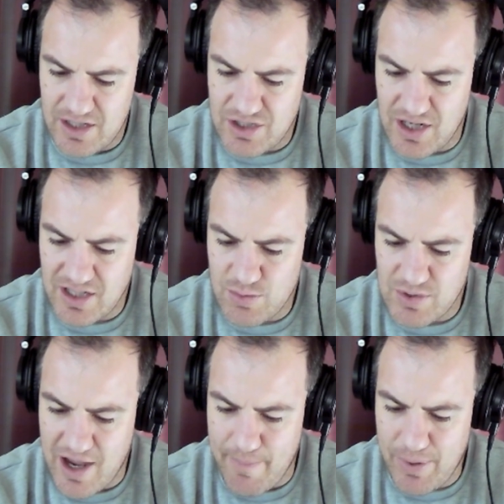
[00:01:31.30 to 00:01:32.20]
Jennings
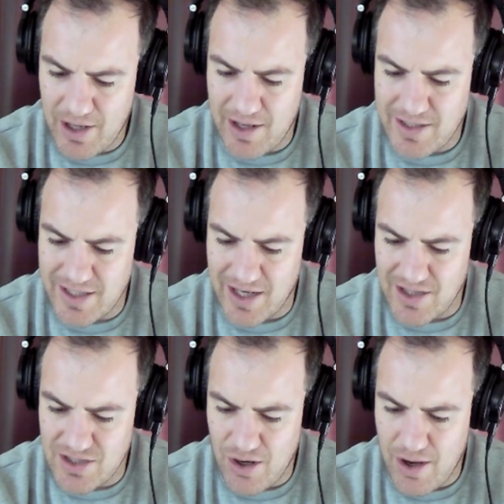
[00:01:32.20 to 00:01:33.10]
was out pig hunting at
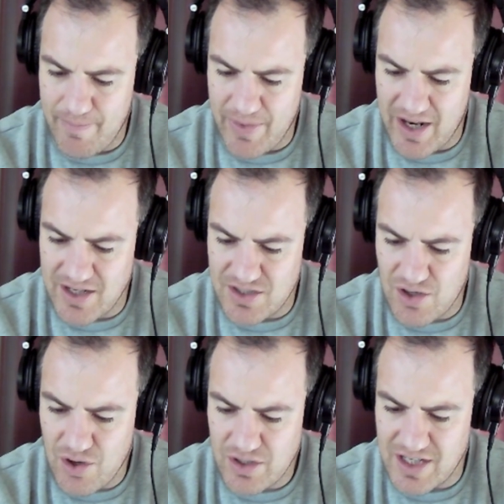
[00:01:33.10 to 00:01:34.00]
the time, and his
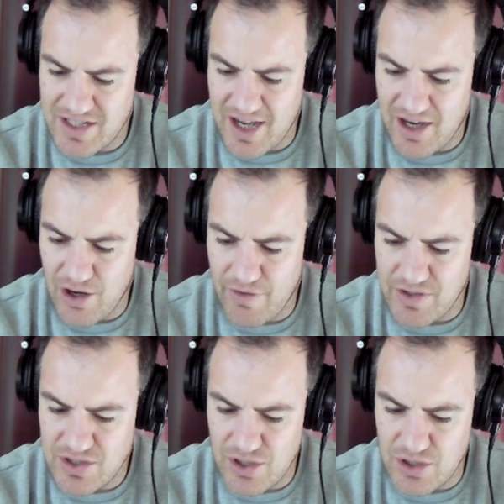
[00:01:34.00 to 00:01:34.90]
dogs had taken
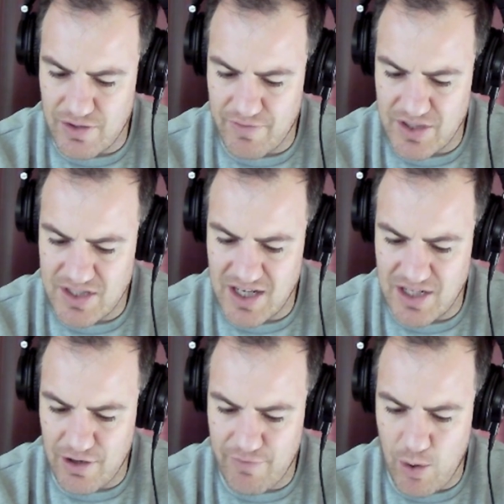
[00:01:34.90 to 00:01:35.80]
off in search of the
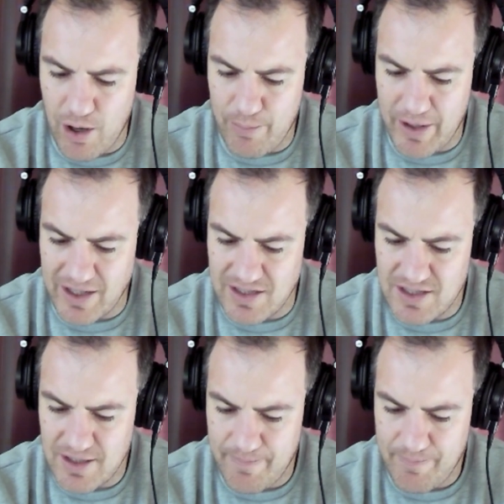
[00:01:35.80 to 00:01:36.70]
scent of wild
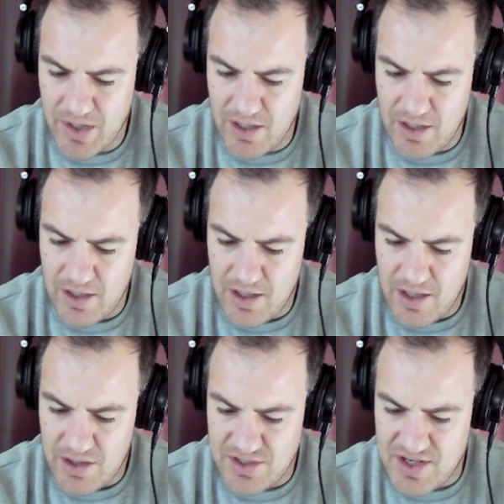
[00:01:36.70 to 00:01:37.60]
pigs.
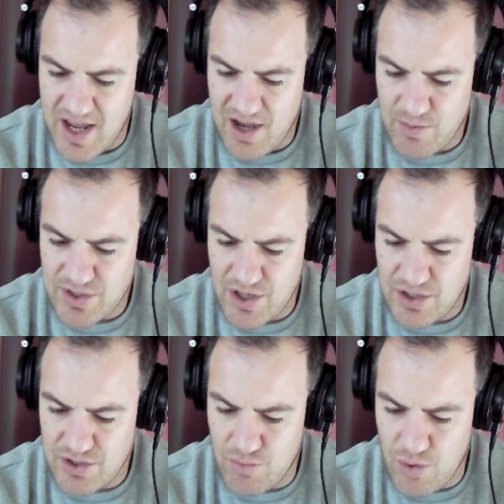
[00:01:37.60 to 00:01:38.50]
The stag was
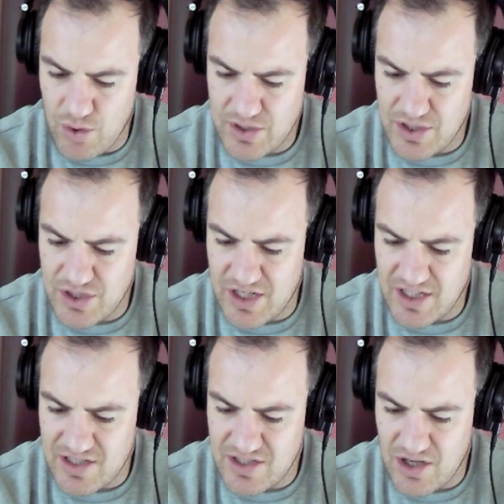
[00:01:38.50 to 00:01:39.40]
heard to roar, so
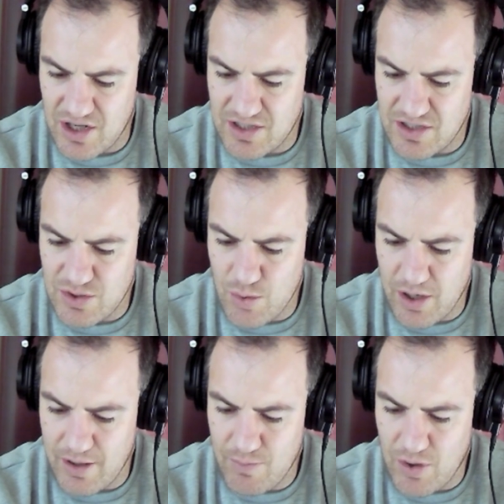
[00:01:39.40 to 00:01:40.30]
Jennings decided to
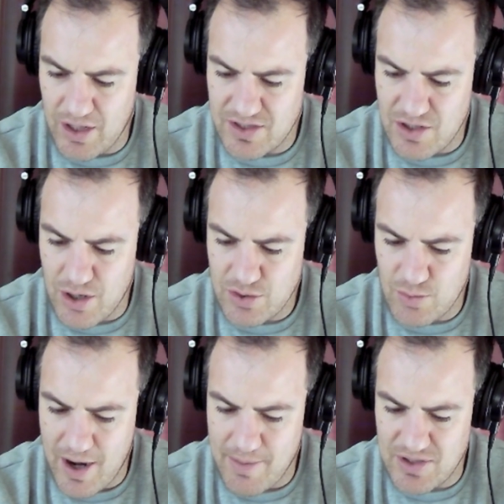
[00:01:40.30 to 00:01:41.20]
stalk him while his dogs
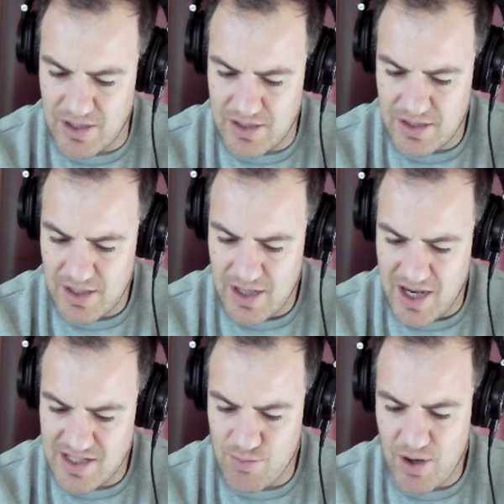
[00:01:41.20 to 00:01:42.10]
were absent,
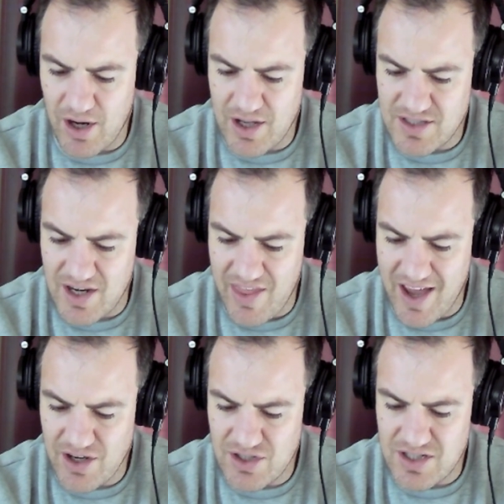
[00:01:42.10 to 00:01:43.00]
as he realized
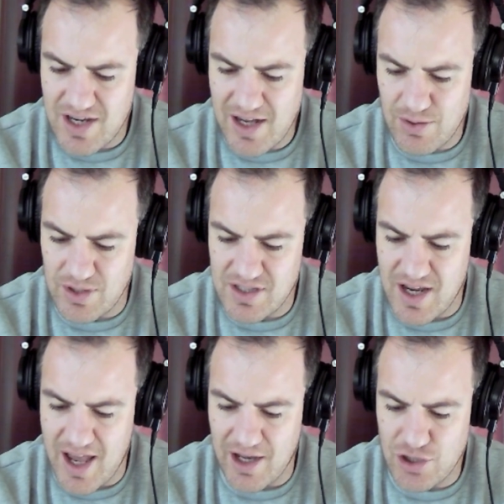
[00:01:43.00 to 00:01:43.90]
they could startle the
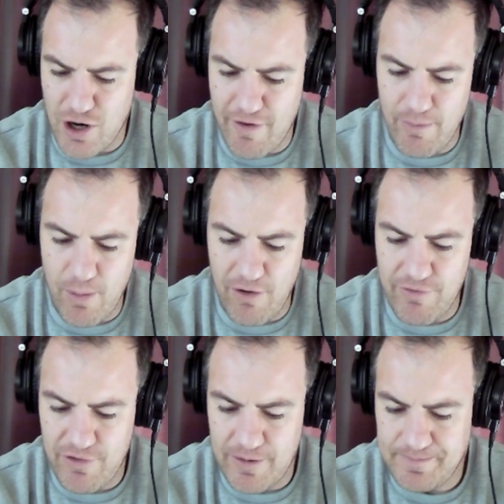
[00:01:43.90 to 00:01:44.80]
stag and drive him
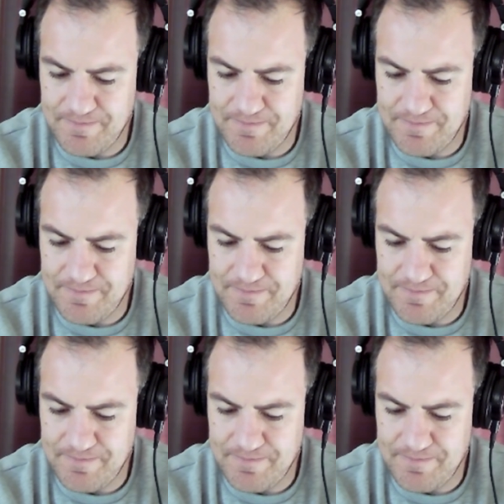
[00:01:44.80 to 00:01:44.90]
off.